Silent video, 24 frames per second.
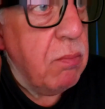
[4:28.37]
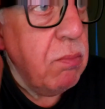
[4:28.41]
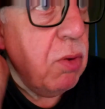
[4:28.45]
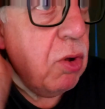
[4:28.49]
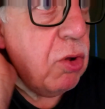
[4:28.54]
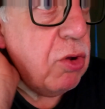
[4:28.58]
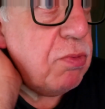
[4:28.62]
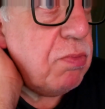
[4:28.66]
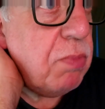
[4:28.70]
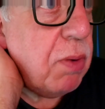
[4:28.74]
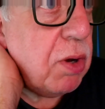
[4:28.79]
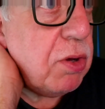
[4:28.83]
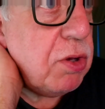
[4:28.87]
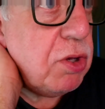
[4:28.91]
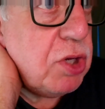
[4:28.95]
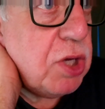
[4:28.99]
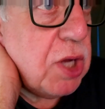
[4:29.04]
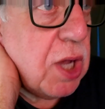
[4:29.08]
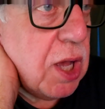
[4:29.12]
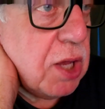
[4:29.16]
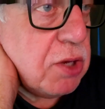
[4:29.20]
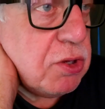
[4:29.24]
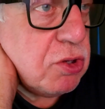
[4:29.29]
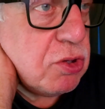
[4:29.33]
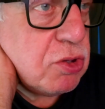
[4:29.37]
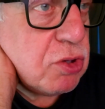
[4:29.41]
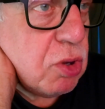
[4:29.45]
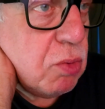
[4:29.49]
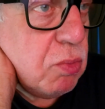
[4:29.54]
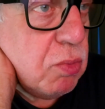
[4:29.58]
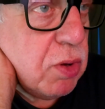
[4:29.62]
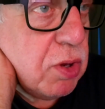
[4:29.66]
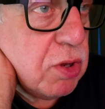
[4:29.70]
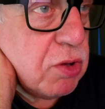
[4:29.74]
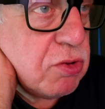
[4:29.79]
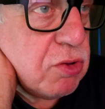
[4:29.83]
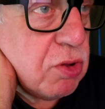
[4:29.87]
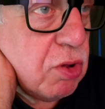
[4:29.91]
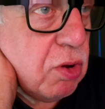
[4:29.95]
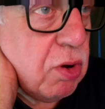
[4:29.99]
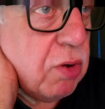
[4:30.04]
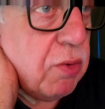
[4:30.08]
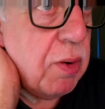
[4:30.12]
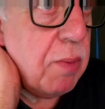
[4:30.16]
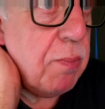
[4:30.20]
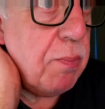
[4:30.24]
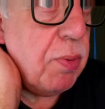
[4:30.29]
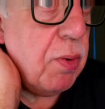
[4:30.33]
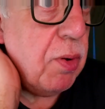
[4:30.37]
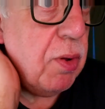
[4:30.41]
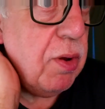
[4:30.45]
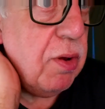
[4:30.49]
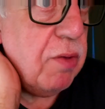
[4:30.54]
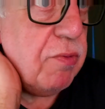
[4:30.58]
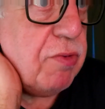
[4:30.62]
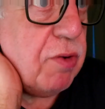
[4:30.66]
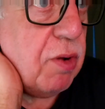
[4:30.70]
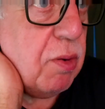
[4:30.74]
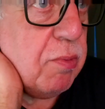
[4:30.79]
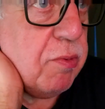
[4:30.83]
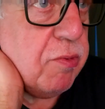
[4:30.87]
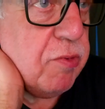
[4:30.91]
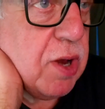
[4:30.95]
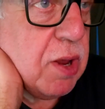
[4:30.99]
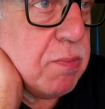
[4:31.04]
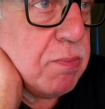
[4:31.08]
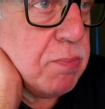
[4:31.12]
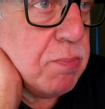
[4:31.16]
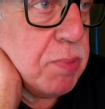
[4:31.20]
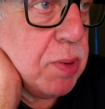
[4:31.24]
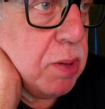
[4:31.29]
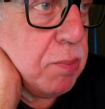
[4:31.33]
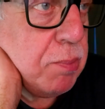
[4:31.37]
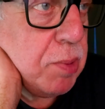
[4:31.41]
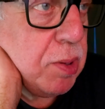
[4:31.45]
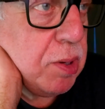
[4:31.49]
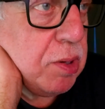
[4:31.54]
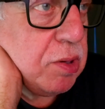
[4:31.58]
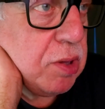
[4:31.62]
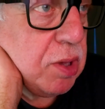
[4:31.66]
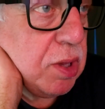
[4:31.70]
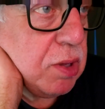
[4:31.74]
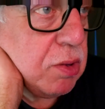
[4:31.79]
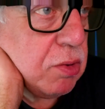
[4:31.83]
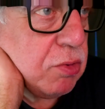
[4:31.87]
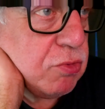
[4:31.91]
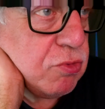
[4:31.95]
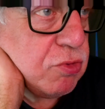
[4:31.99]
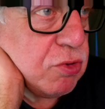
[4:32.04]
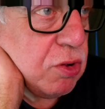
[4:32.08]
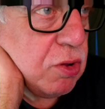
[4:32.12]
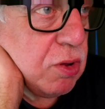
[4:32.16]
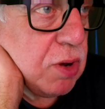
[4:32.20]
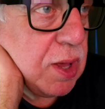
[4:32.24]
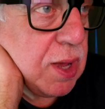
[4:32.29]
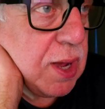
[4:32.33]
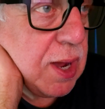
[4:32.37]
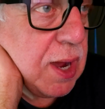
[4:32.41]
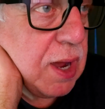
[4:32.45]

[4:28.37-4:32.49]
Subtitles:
Most modern chargers come with a solar input in the form of an MPPT controller.